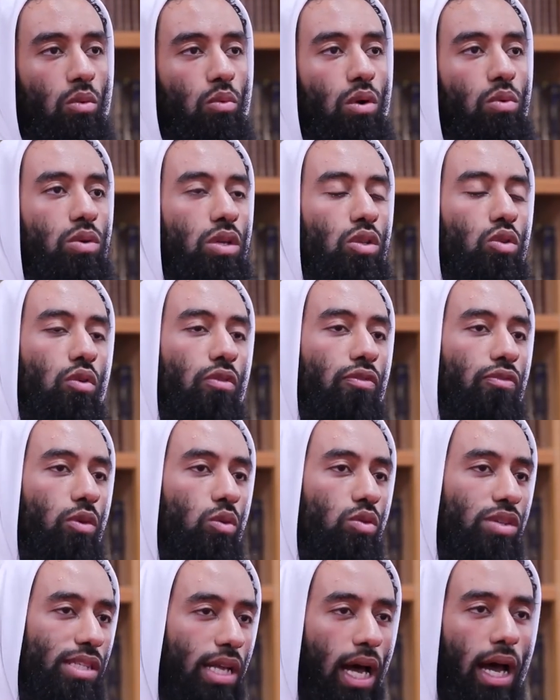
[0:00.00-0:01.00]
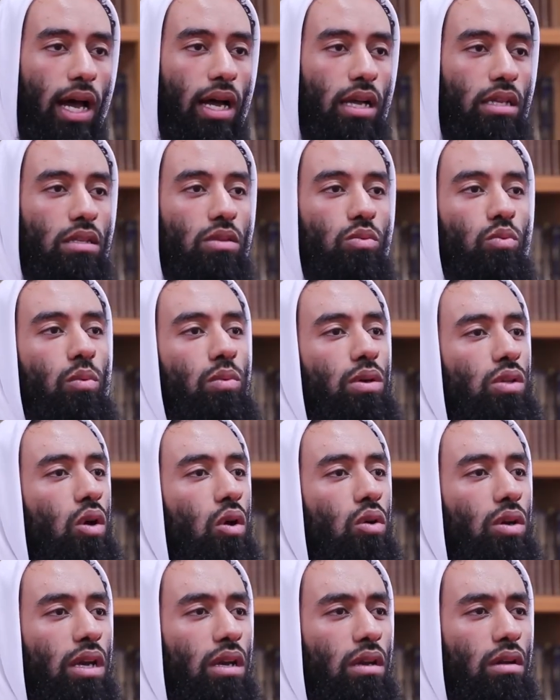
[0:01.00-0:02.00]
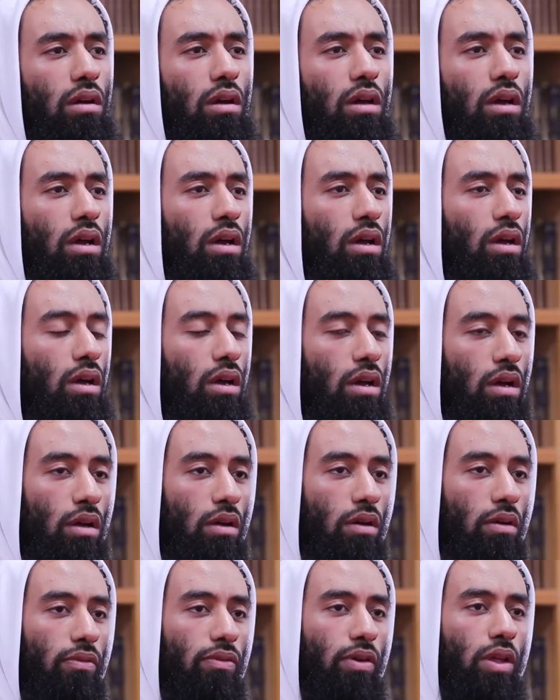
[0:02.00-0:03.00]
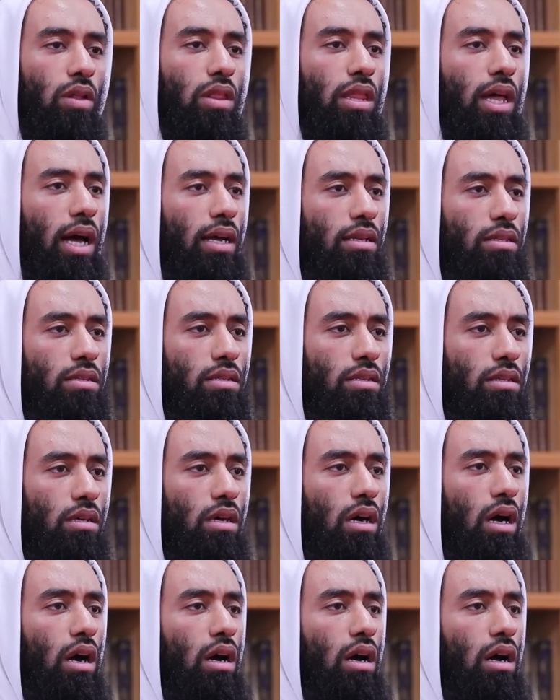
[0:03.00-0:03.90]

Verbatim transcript: when we do feel sad, when we don't feel that,